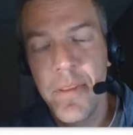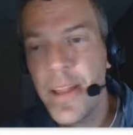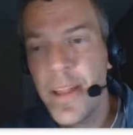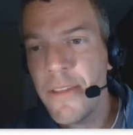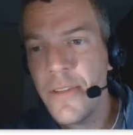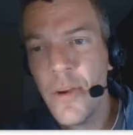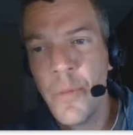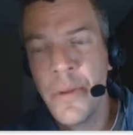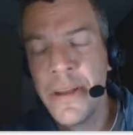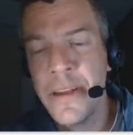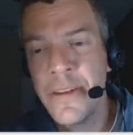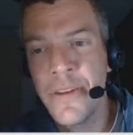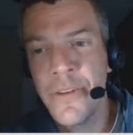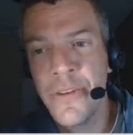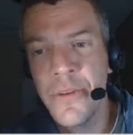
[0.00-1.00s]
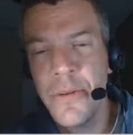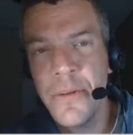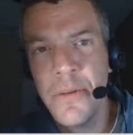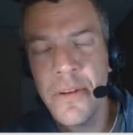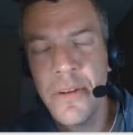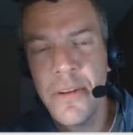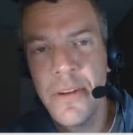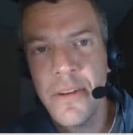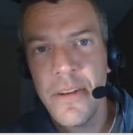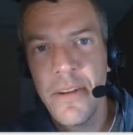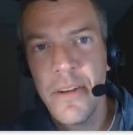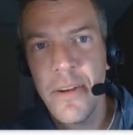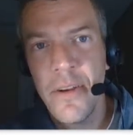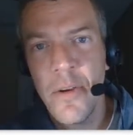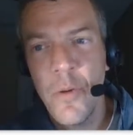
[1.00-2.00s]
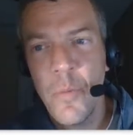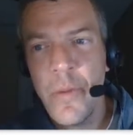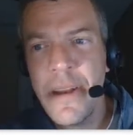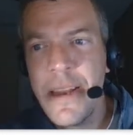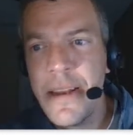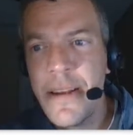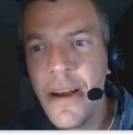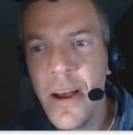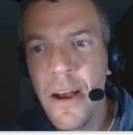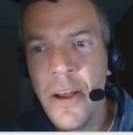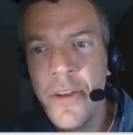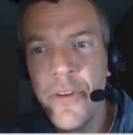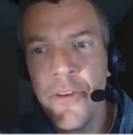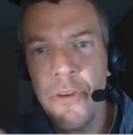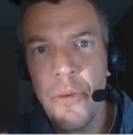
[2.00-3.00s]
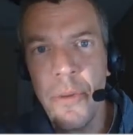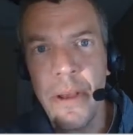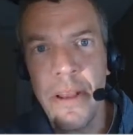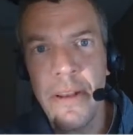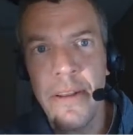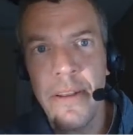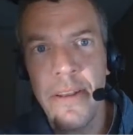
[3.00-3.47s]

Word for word: That's all we need to do. We need to undo it.